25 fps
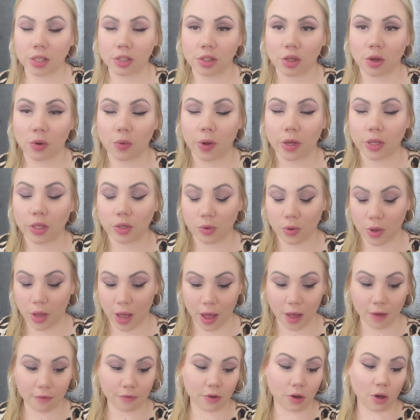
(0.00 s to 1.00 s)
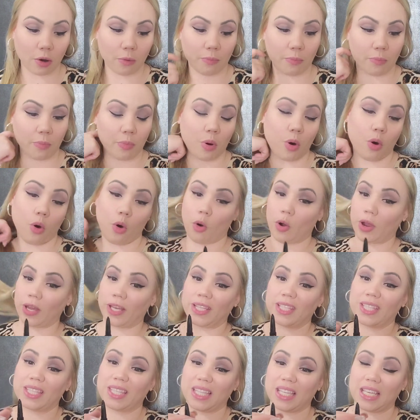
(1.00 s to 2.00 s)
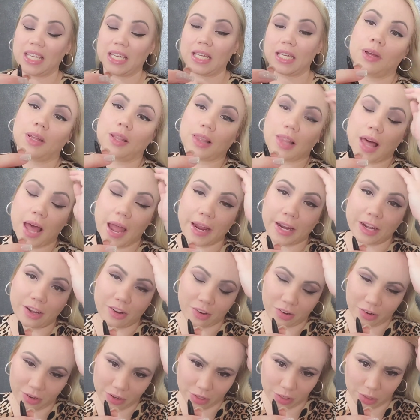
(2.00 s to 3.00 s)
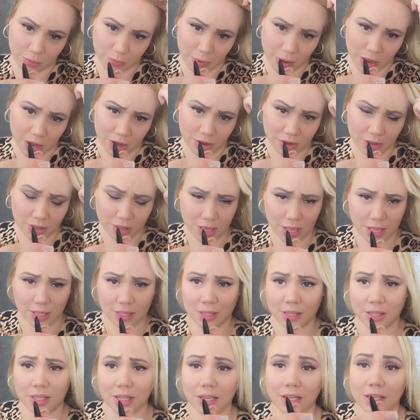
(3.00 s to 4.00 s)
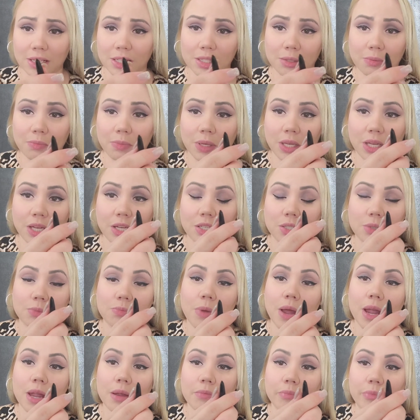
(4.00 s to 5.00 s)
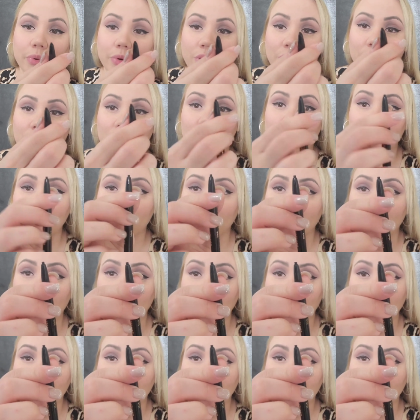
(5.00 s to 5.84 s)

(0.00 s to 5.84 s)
So when you have a pointy liner is better than this because mine broke.